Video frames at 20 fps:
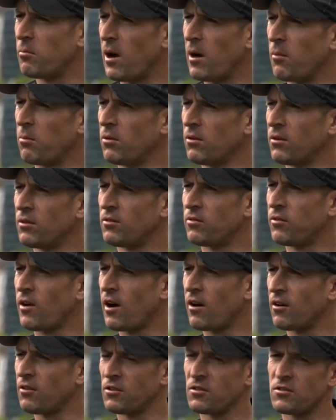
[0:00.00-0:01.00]
a bubble as
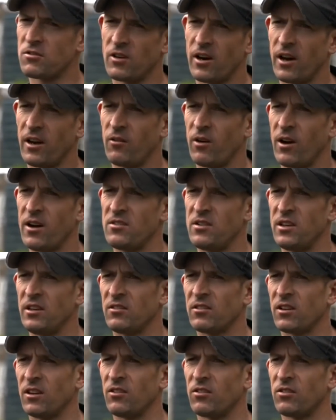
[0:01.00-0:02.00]
far as Australian
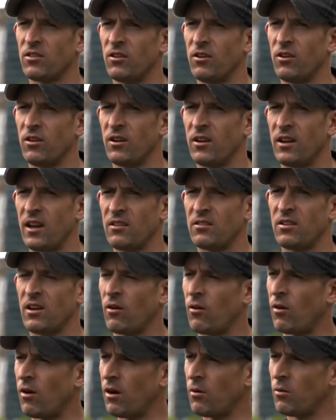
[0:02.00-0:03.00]
racing is concerned, and that's
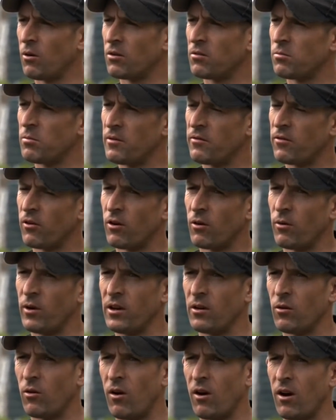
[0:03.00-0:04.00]
how I was before I
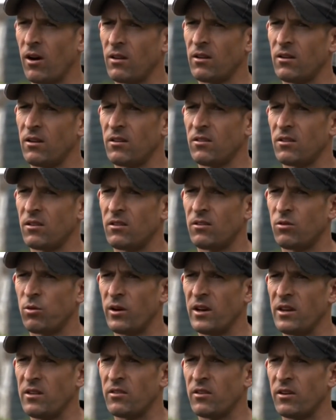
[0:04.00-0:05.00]
went to Ireland as a
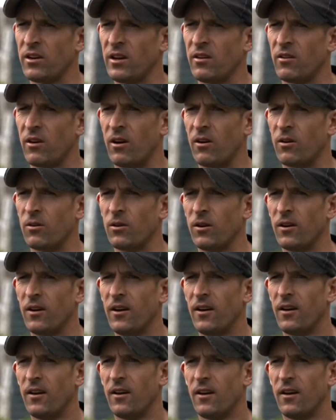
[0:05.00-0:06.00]
23-year-old.
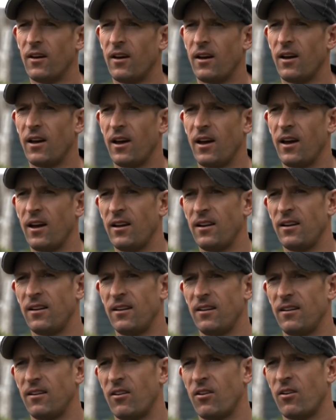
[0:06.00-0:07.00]

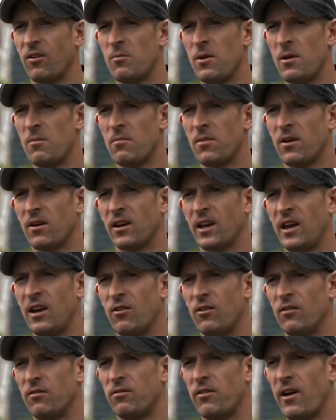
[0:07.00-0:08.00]
And I remember
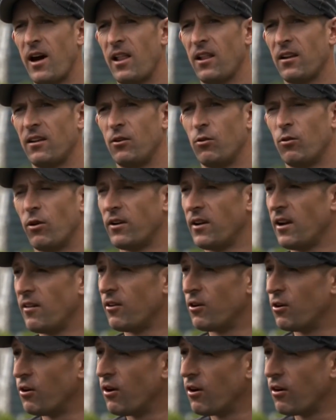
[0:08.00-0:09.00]
Kieran Fallon, who I'd
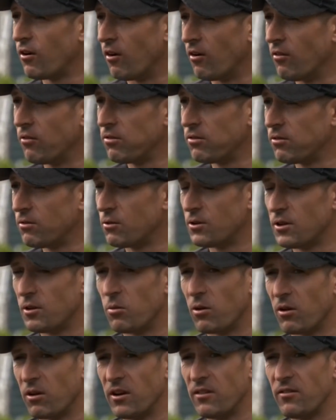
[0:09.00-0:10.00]
never heard of, would
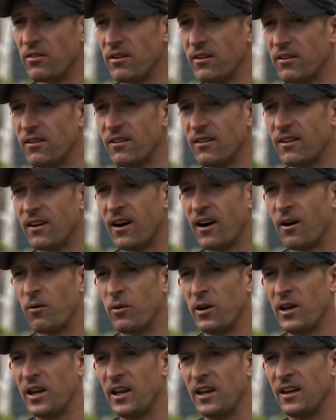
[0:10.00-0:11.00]
you believe it,
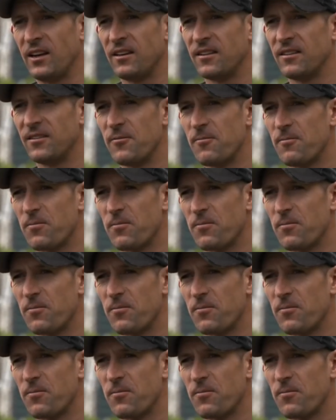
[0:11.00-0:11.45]
winning